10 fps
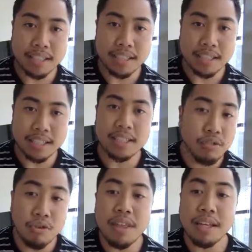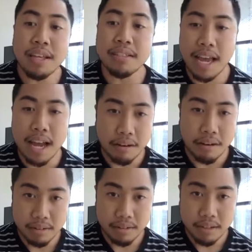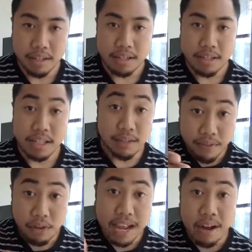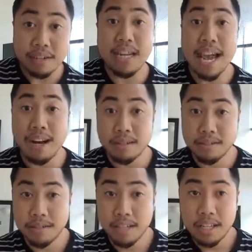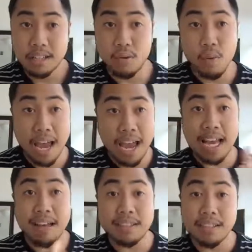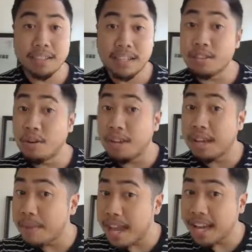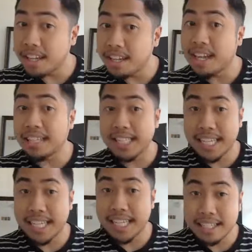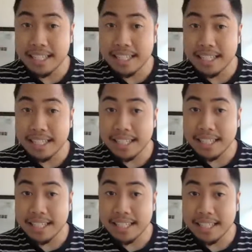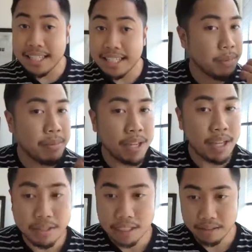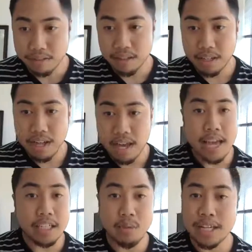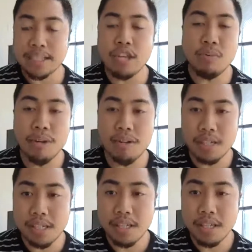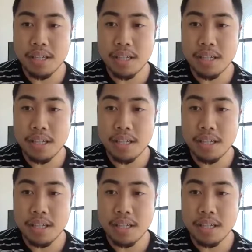likes to do things now and to figure it out now. So when I have success, don't get mad that you're going to have to take the same amount of time that it took for me to become successful. That's the way it is. Humility.